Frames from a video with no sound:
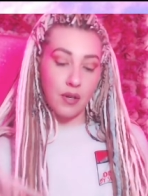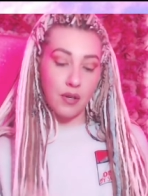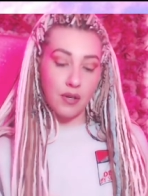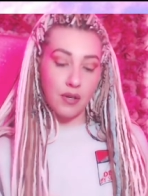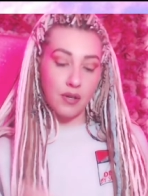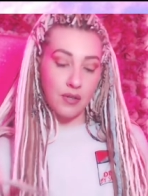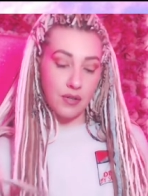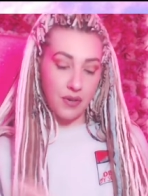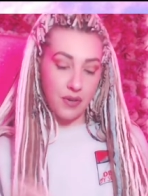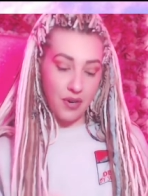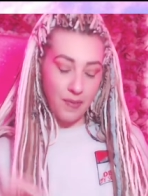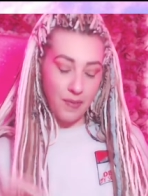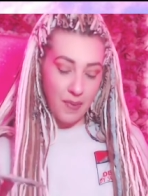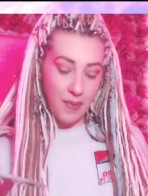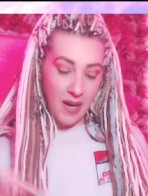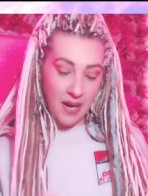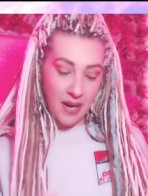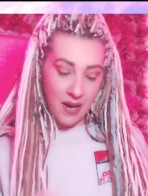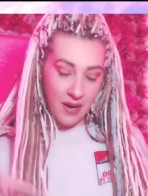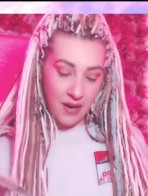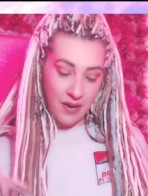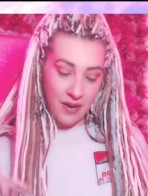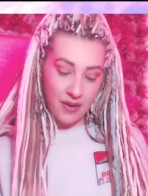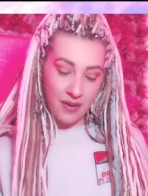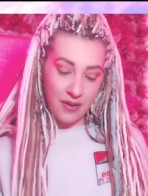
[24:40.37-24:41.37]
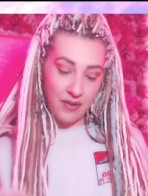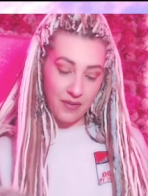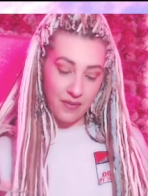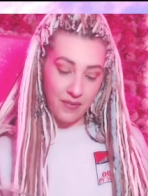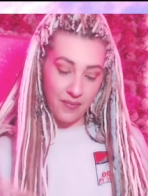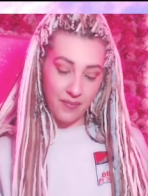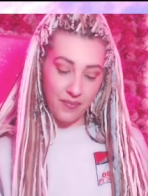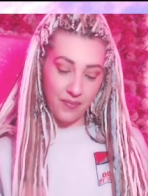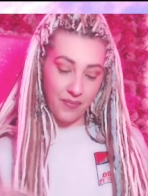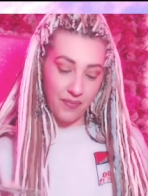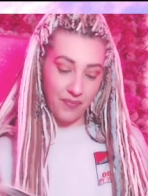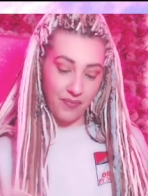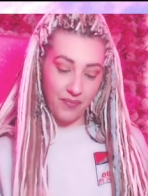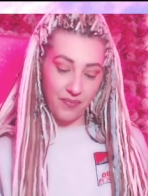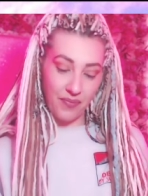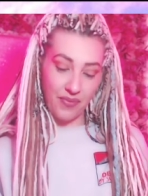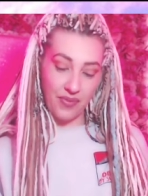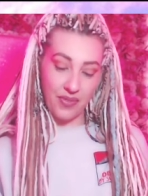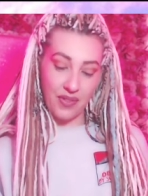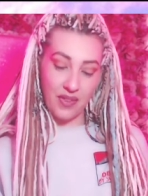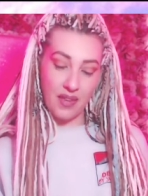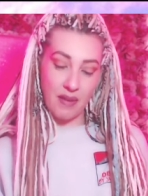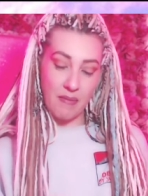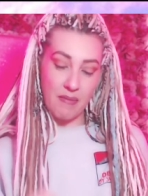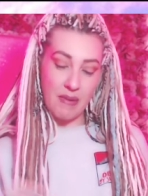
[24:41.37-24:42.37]
Scorpio.
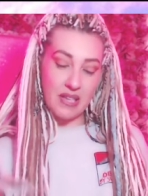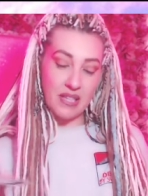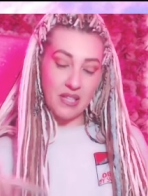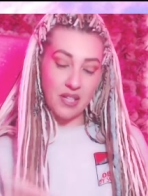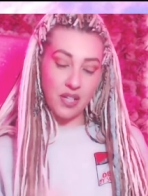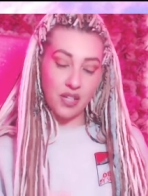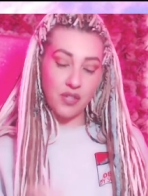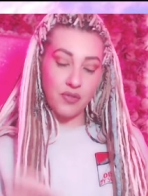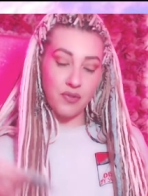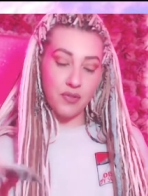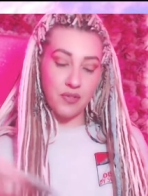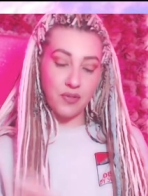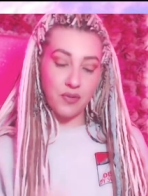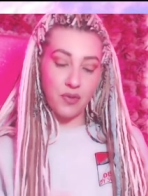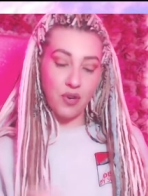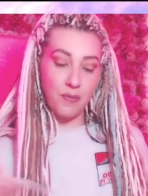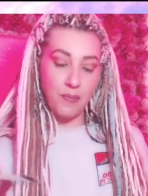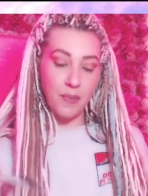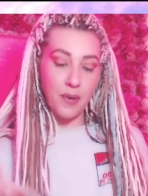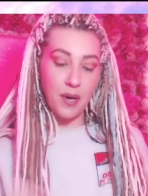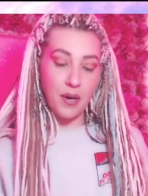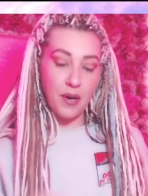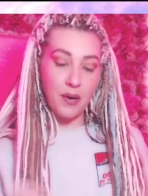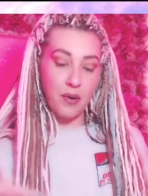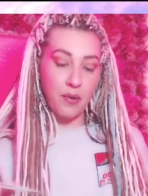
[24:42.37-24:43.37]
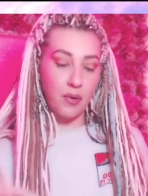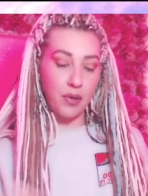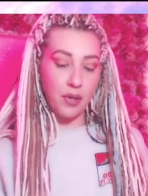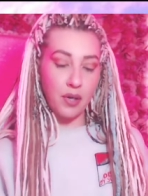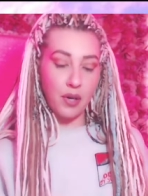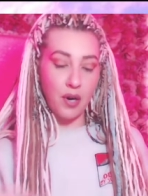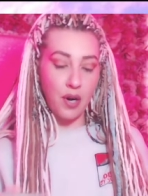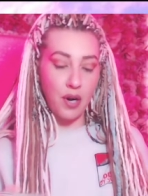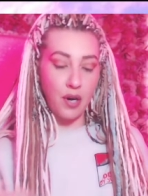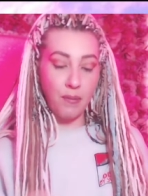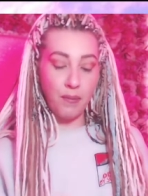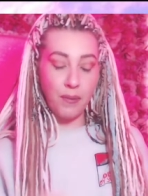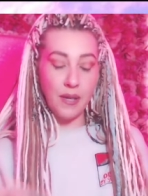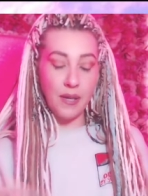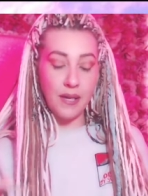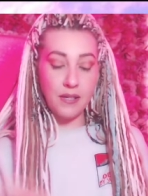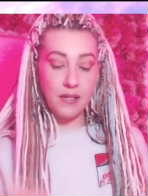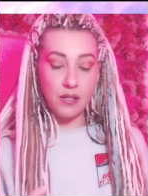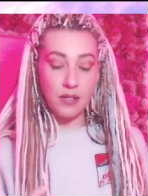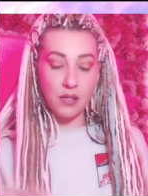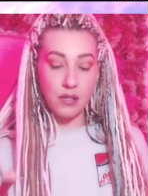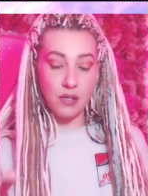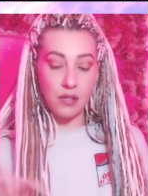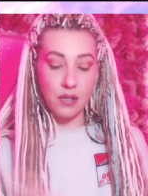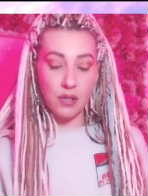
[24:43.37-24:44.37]
Message for Scorpio, one card,
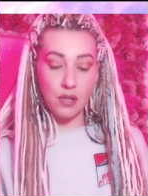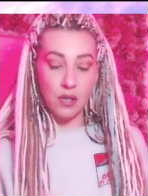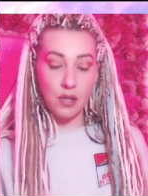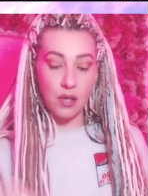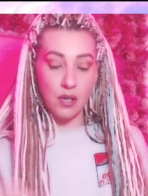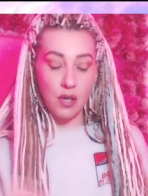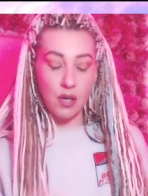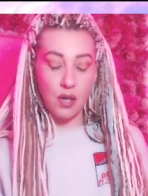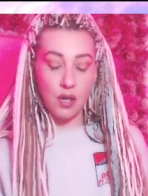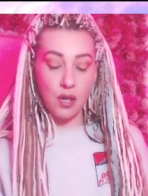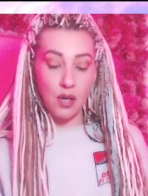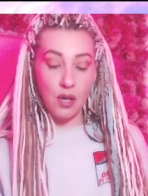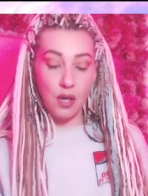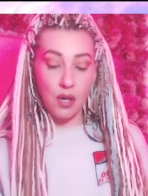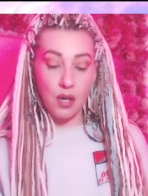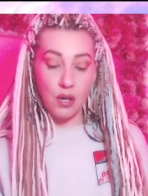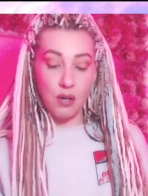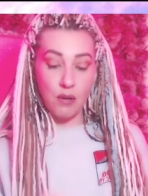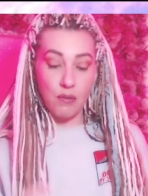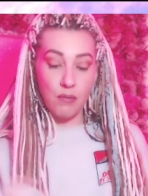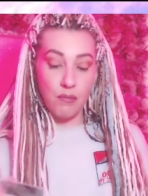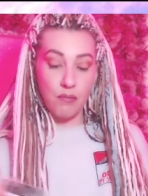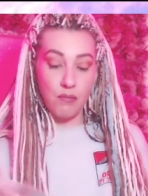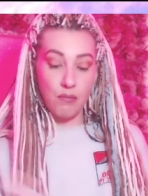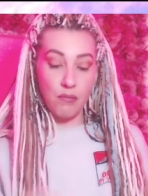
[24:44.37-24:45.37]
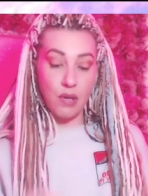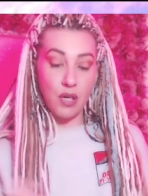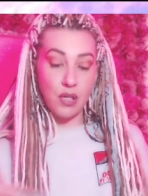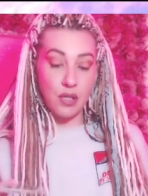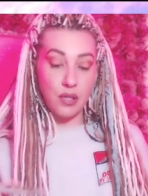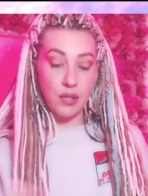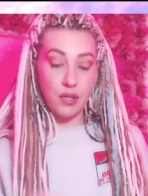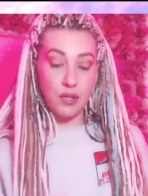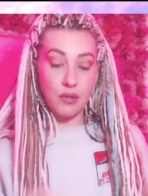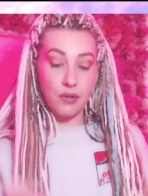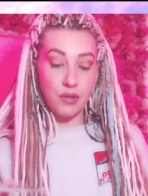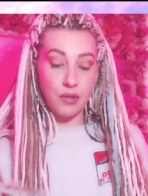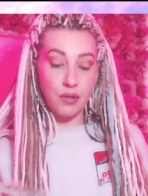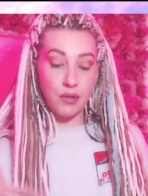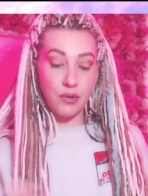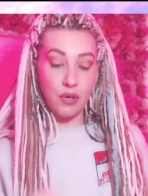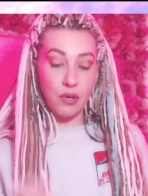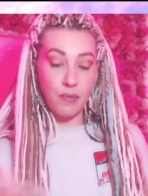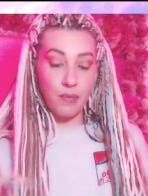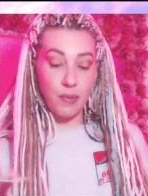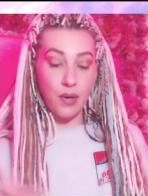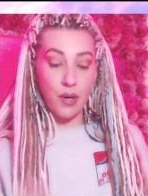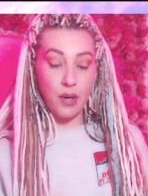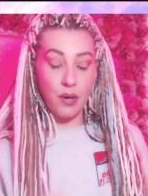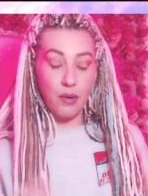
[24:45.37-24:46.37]
please. Message for
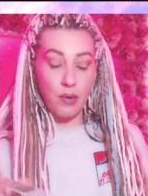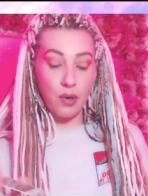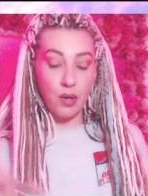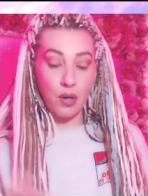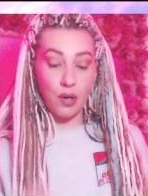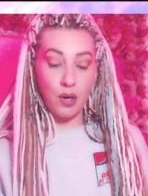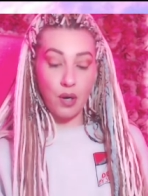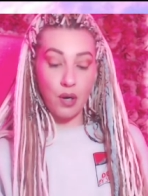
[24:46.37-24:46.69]
Scorpio, one